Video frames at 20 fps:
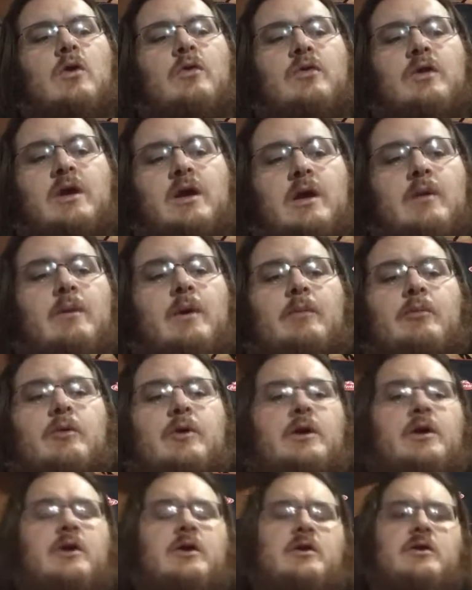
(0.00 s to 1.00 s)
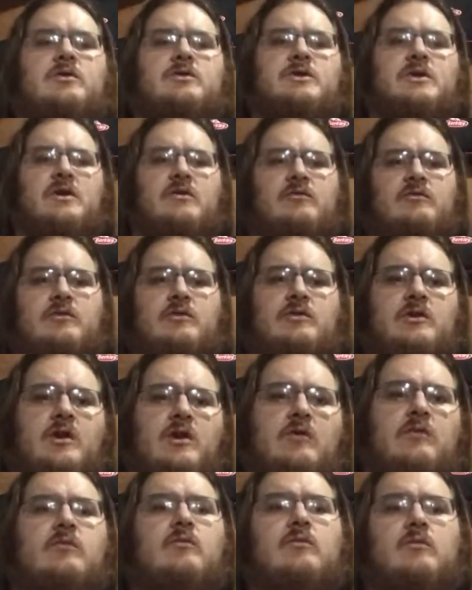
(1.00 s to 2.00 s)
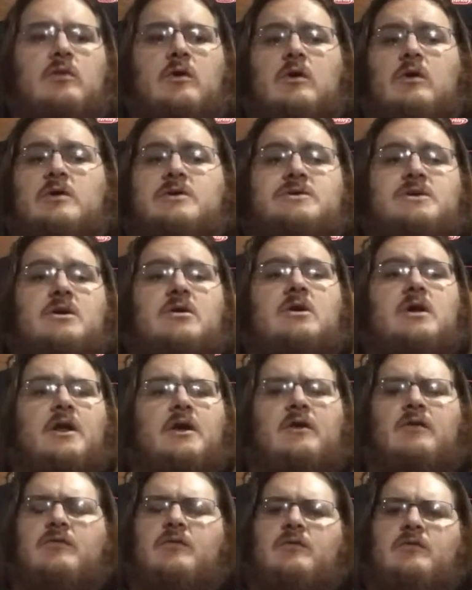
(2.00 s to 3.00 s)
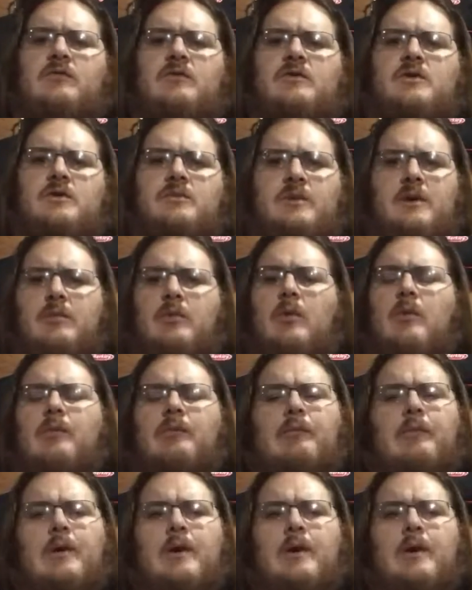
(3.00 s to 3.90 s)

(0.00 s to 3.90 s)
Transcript: that came out pretty good, and there's enough food there, realistically enough food for 2 people.